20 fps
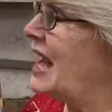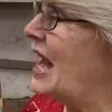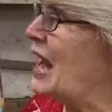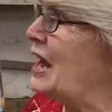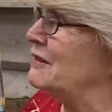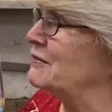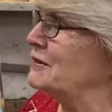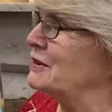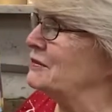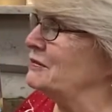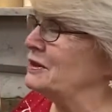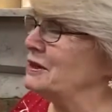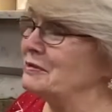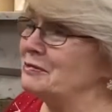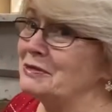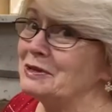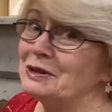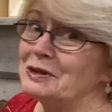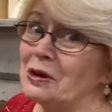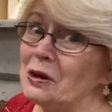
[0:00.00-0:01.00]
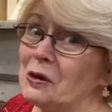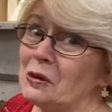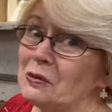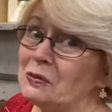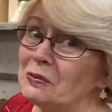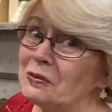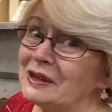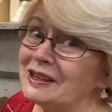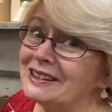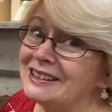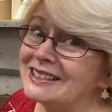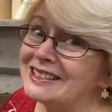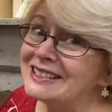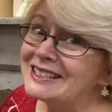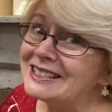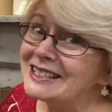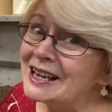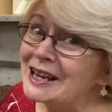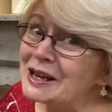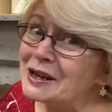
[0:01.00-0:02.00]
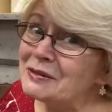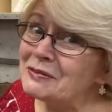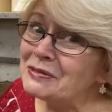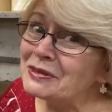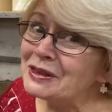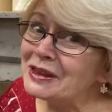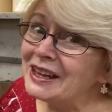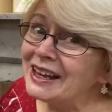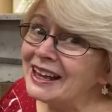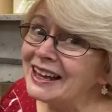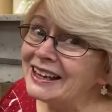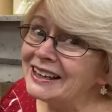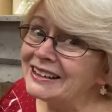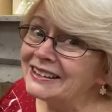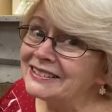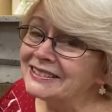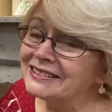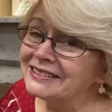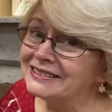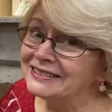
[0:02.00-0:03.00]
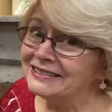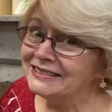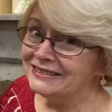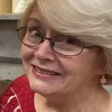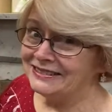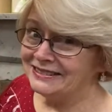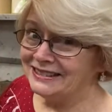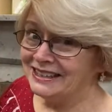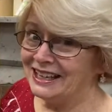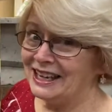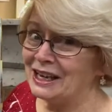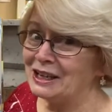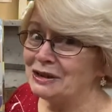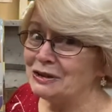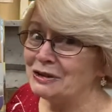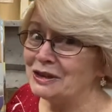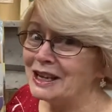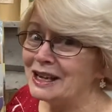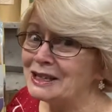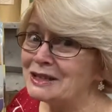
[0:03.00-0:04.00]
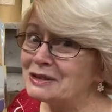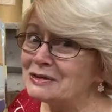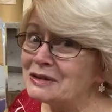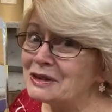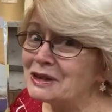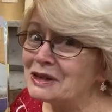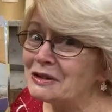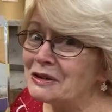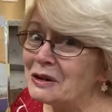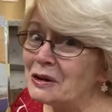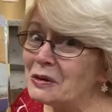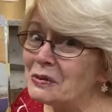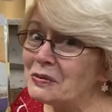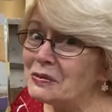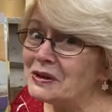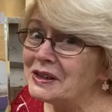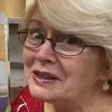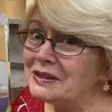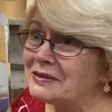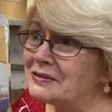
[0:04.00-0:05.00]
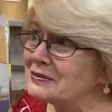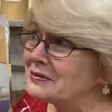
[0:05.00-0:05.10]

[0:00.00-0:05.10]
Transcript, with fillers: everyone was hoping the same thing. Can you guess what they're hoping?